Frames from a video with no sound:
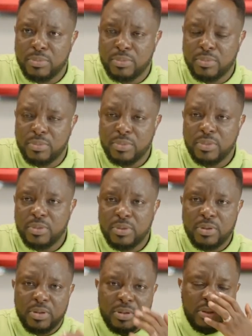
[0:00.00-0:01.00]

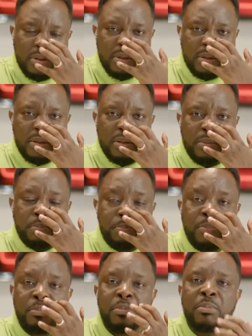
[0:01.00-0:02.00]

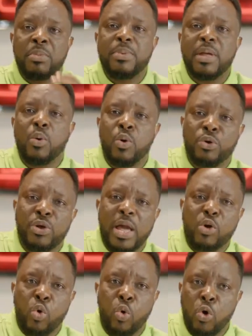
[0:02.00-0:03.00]
Baby, I want
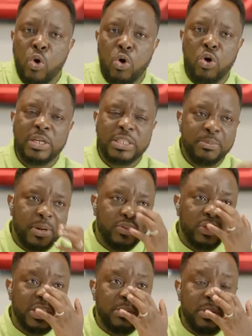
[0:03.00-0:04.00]
echo ho in
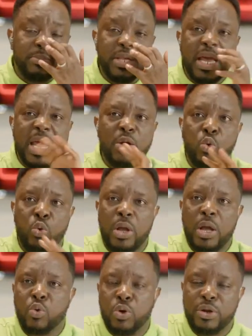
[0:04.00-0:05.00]
temperature jam. Baby, echo
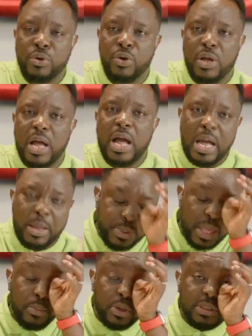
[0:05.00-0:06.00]
echo. Ah,
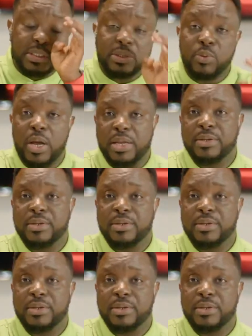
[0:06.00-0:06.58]
Pia Bonting. Why?